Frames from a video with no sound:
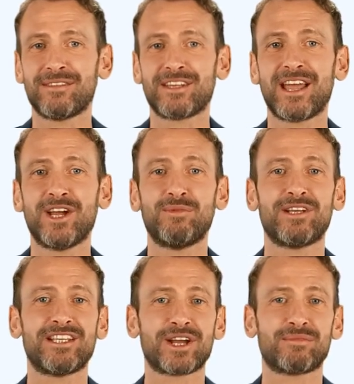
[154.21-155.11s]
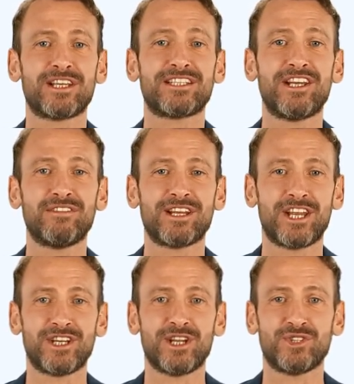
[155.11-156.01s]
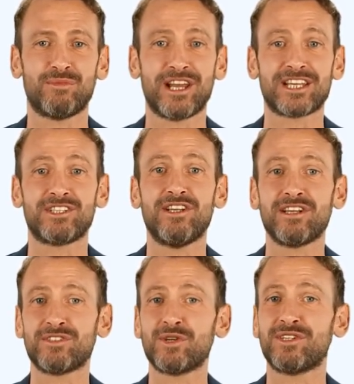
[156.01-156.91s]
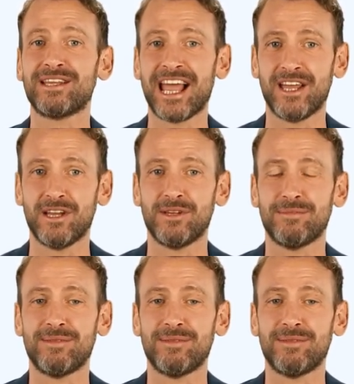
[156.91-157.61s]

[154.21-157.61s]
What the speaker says: Then we sum these deviations raised to the fourth power.